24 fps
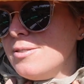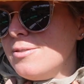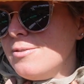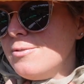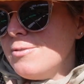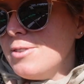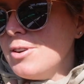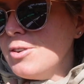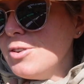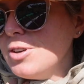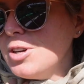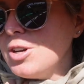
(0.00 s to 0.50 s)

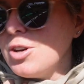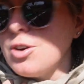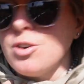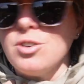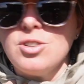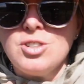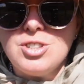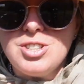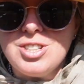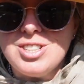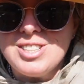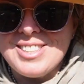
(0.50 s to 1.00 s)
very
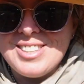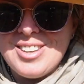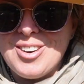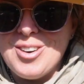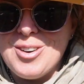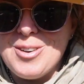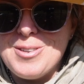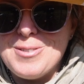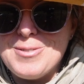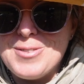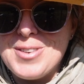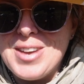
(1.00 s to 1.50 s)
conscious
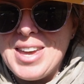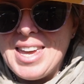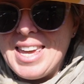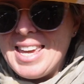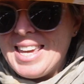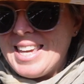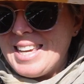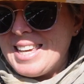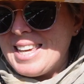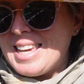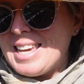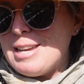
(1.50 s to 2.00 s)
of
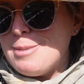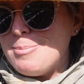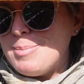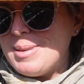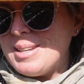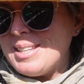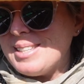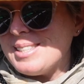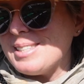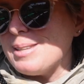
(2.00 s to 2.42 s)
keeping